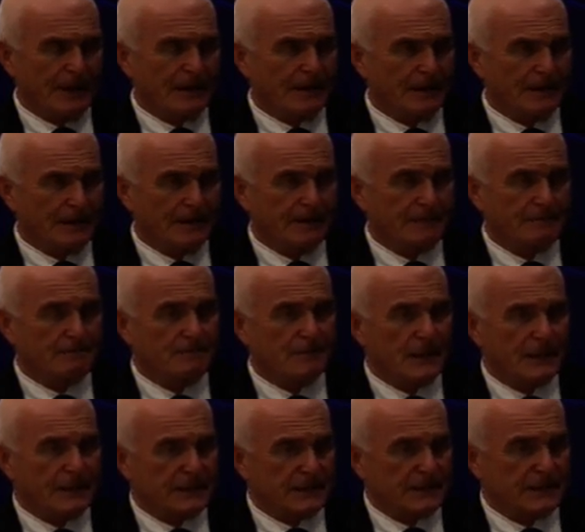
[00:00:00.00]

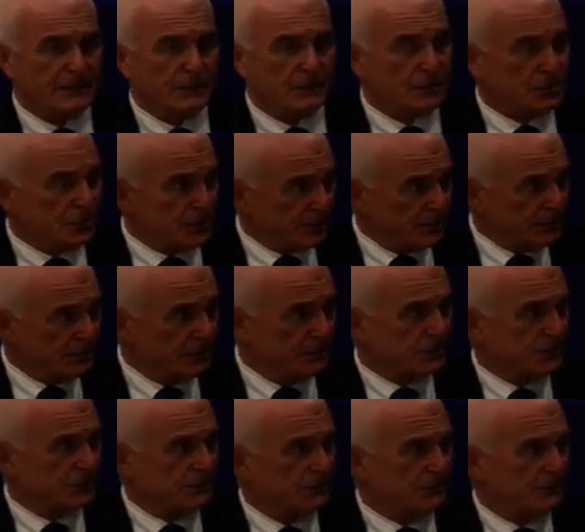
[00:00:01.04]
And it can also be
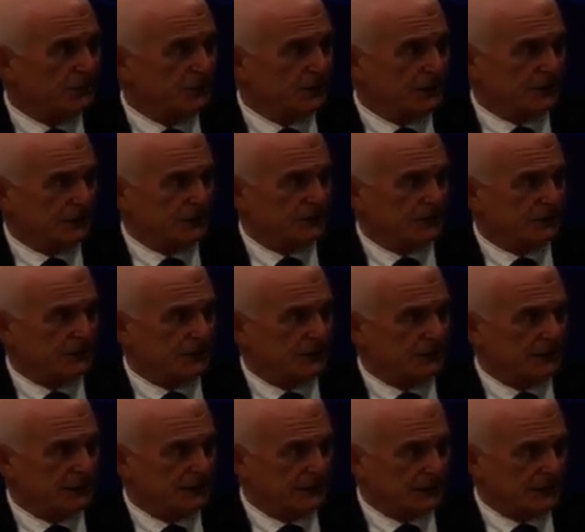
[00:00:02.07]
used for this. I
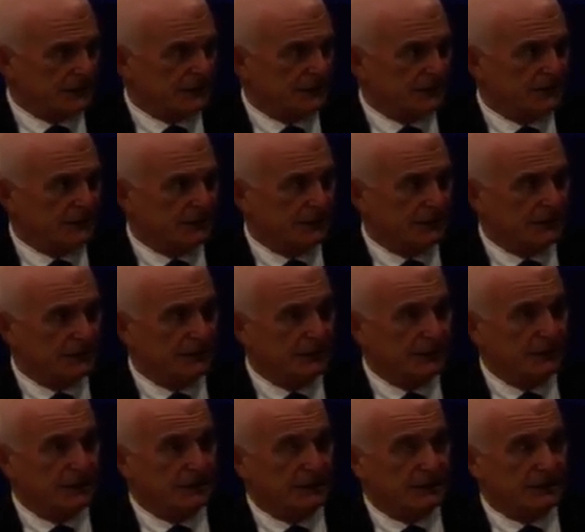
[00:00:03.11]
think that
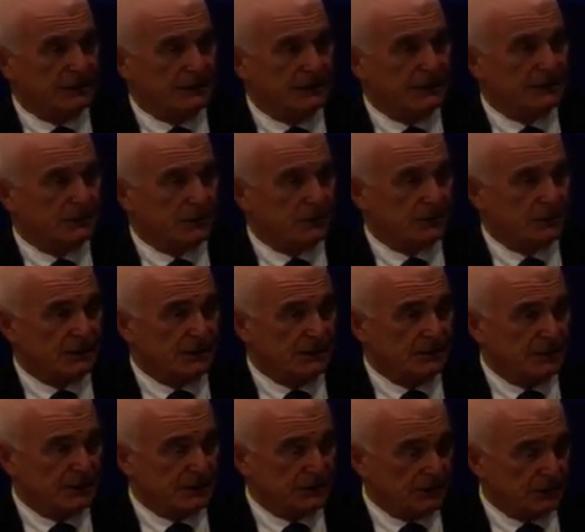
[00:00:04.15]
it is already
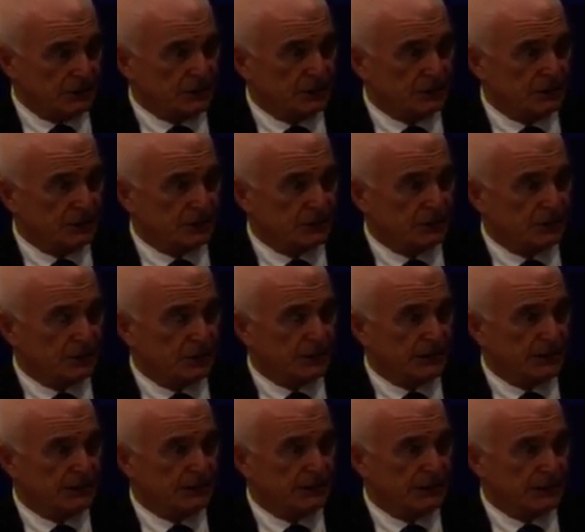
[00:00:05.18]
being used, but
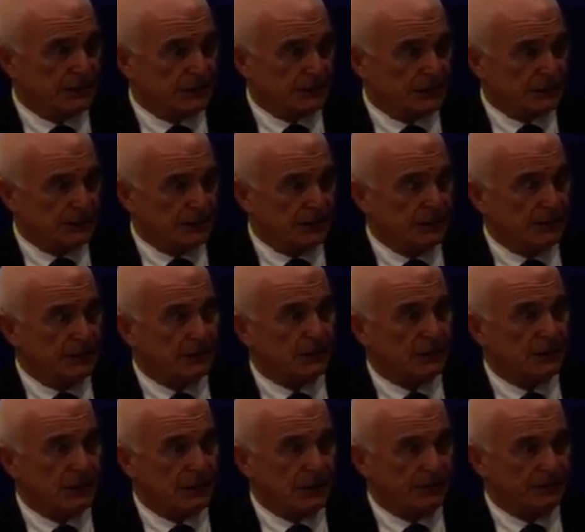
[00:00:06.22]
I think
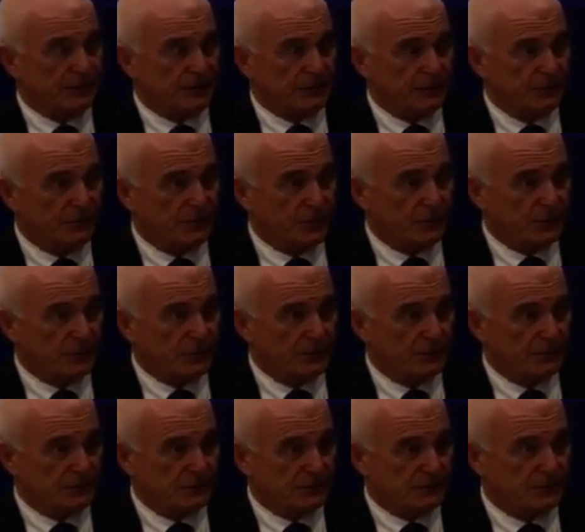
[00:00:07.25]
having women
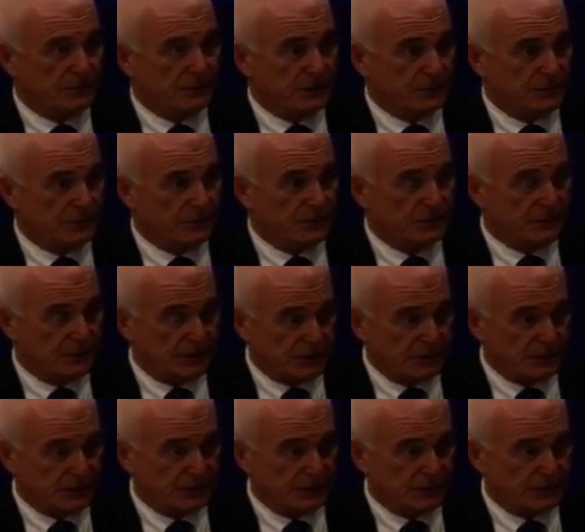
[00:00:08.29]

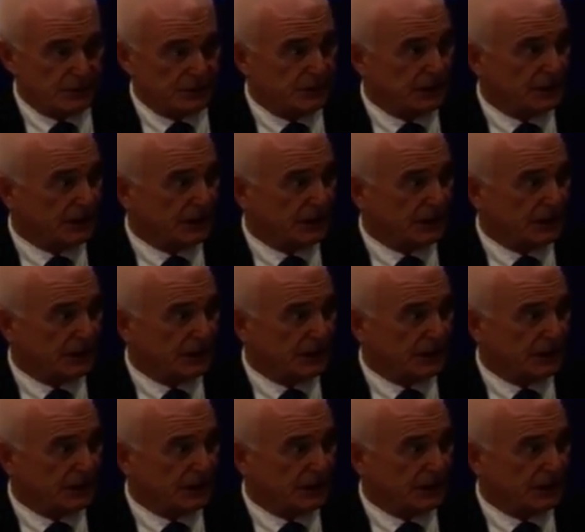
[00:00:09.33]
registered,